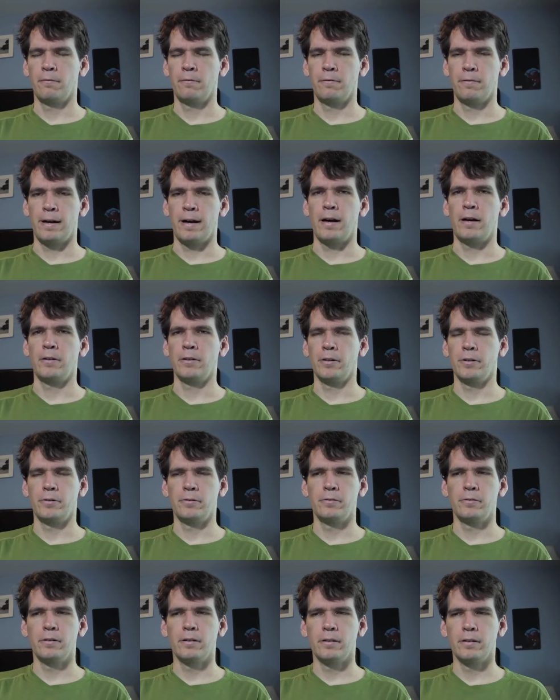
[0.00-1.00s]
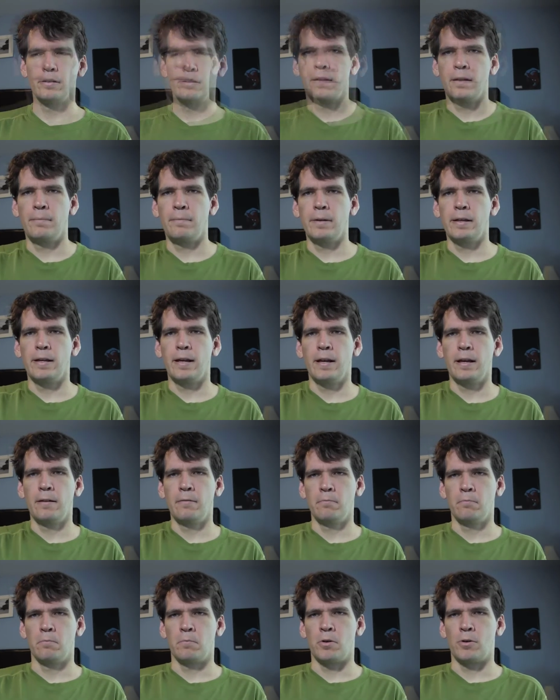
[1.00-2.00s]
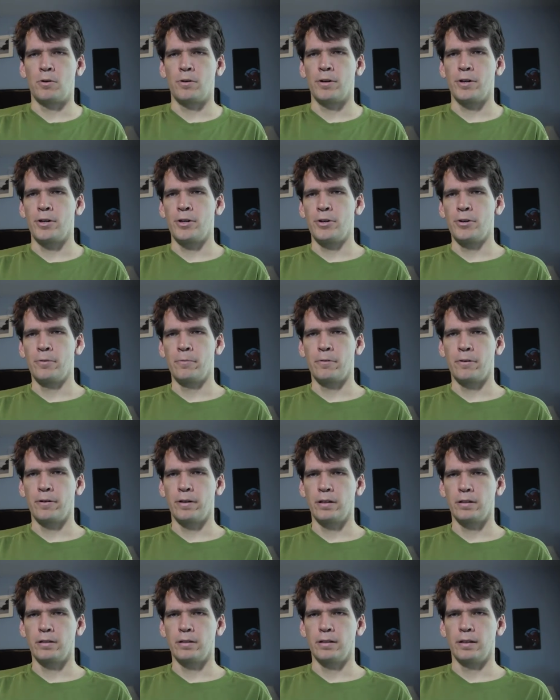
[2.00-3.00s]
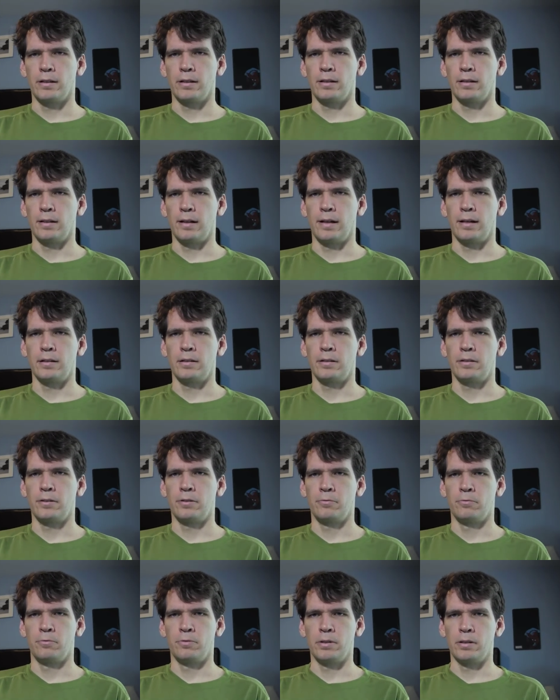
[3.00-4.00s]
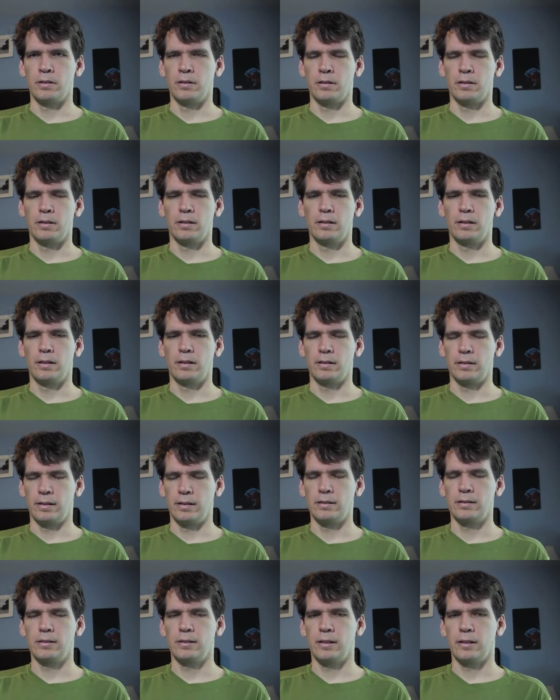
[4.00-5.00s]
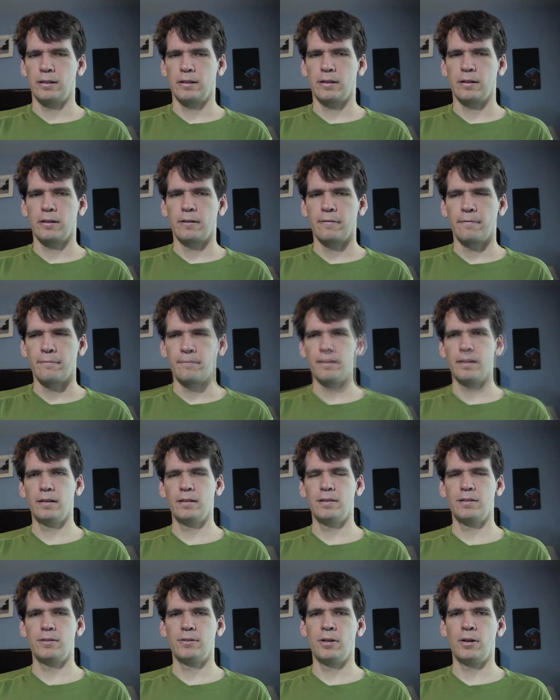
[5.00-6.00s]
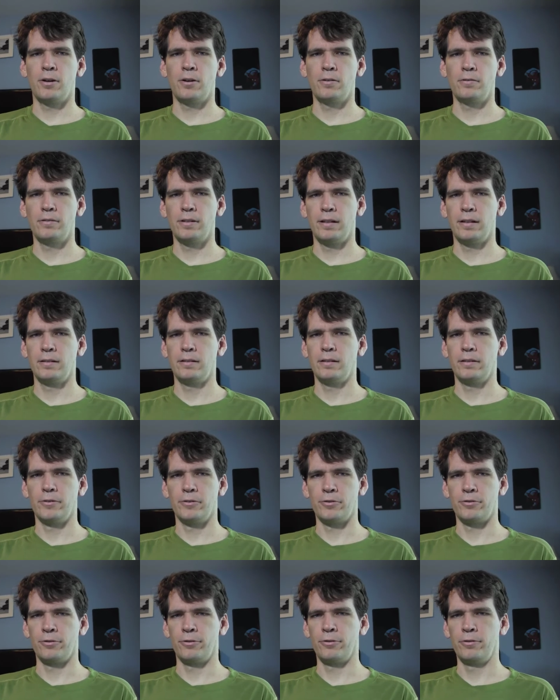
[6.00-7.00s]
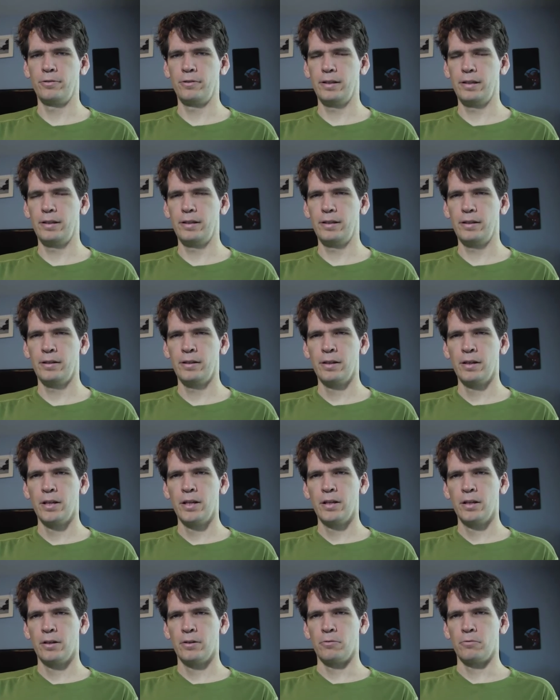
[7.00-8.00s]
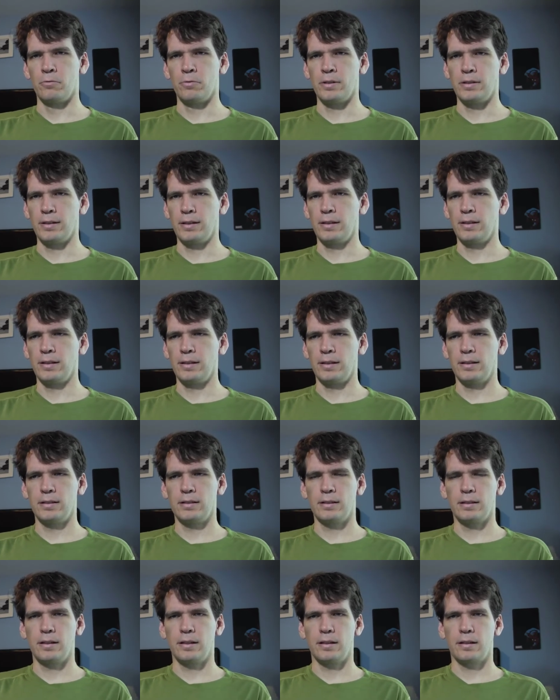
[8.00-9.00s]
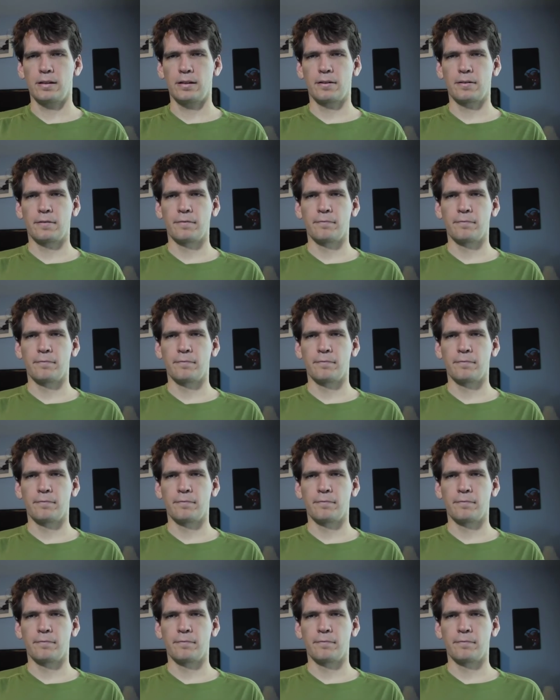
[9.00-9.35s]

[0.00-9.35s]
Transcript: value. It became more humorous and less realistic. Its tone isn't truly realistic,